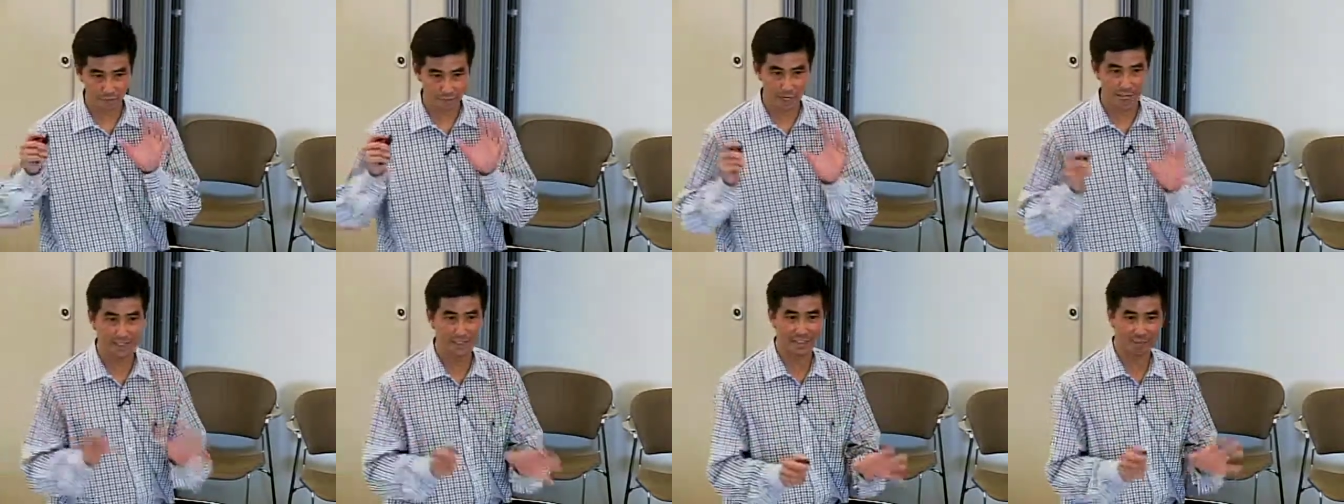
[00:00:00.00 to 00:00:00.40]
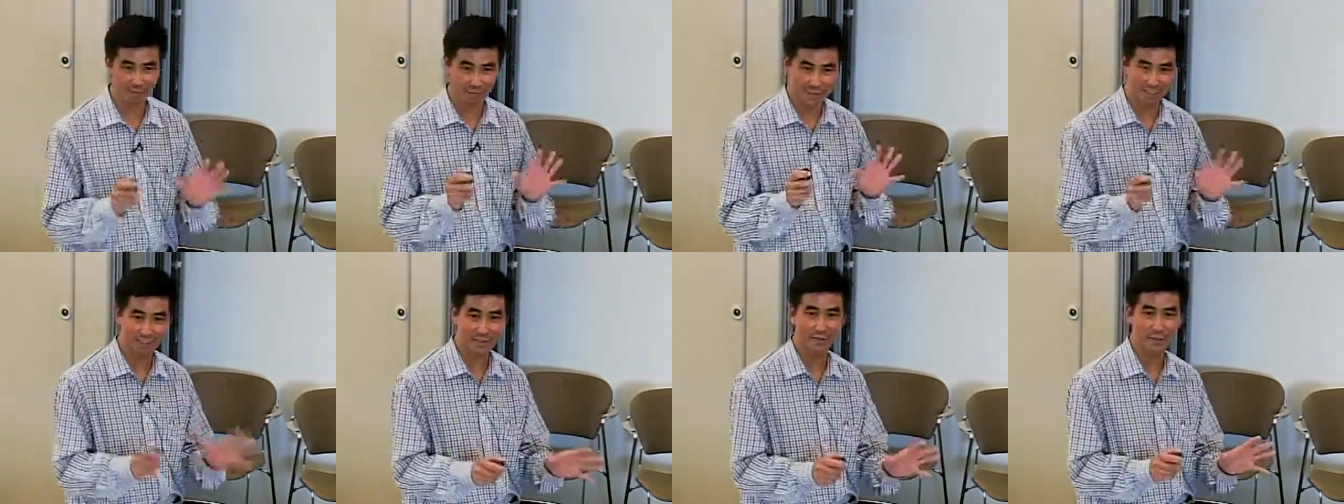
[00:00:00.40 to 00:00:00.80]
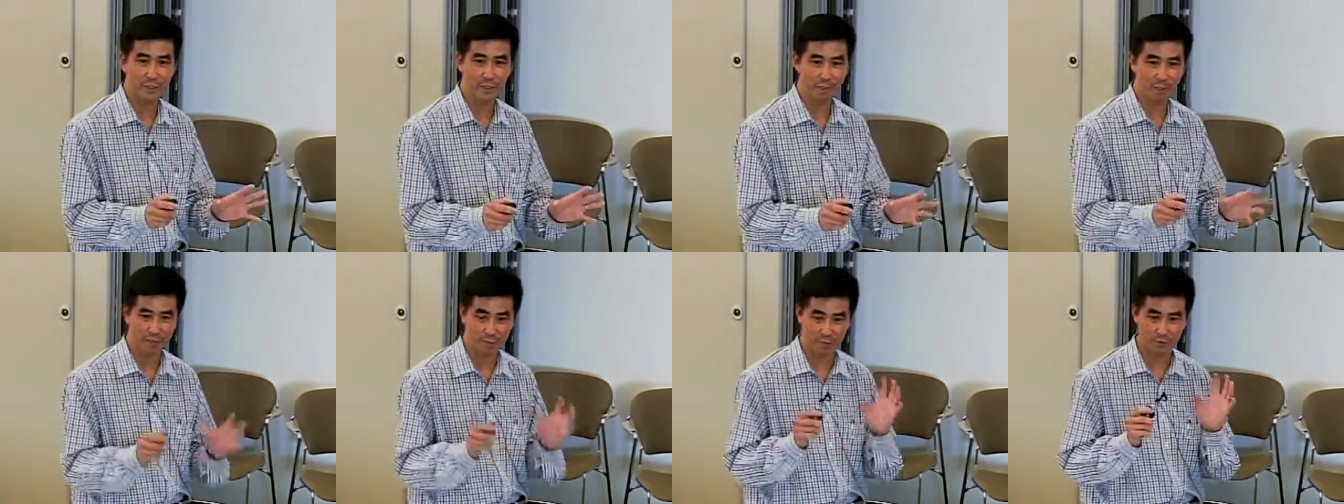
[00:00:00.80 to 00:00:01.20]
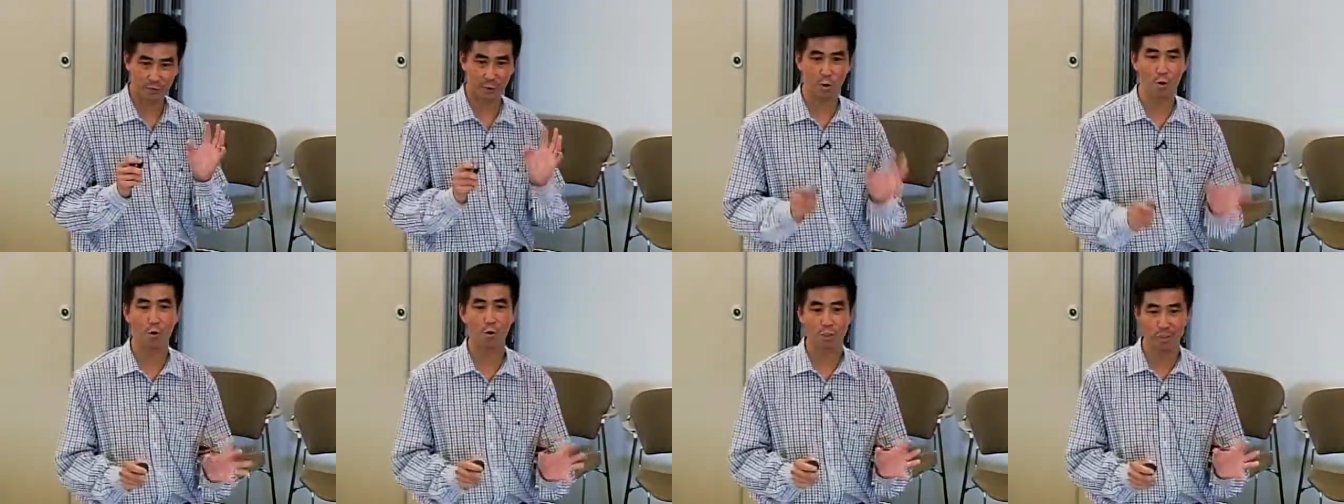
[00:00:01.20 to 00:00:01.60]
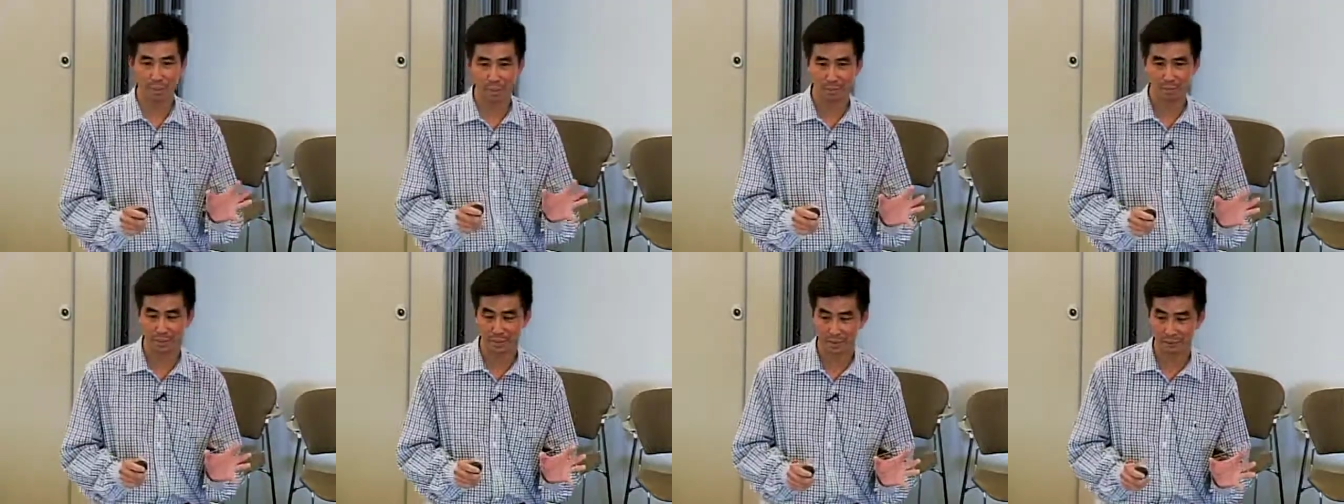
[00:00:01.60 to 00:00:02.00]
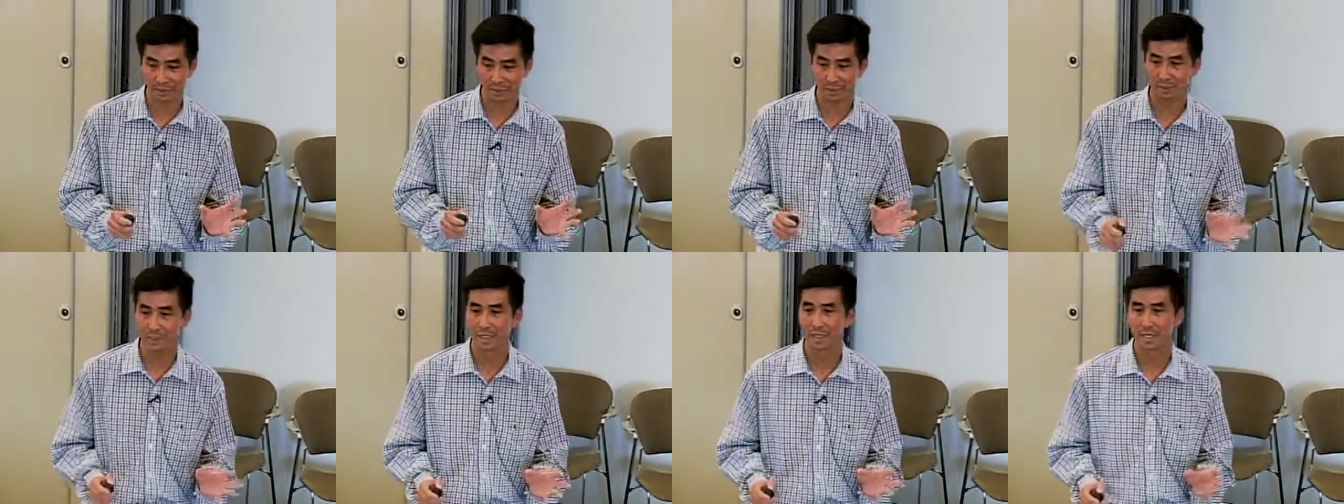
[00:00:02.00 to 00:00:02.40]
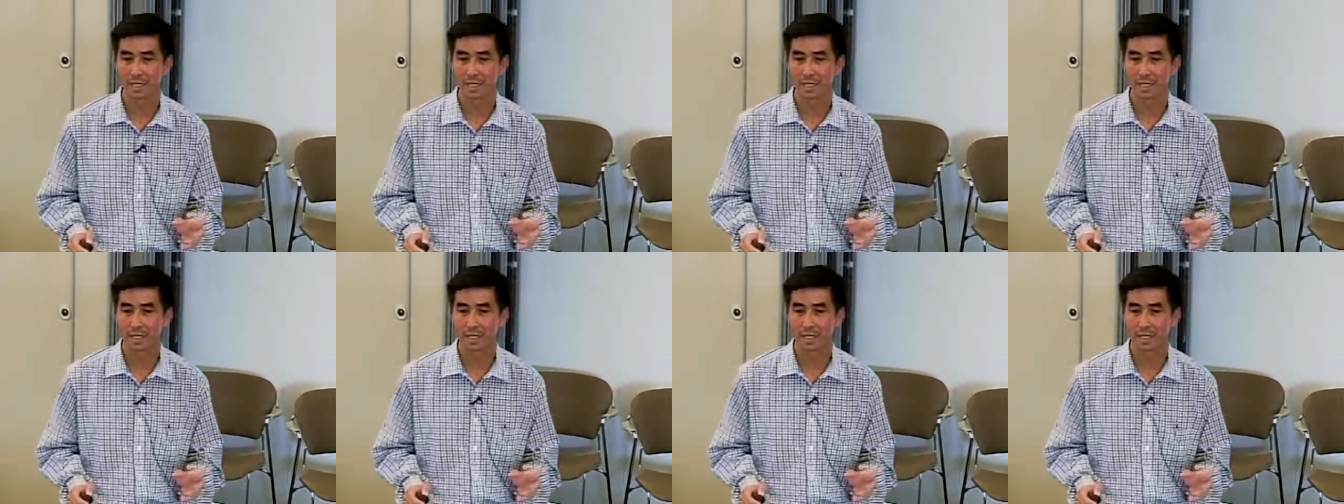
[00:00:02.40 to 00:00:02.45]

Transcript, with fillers: very effective treatments for the core symptoms,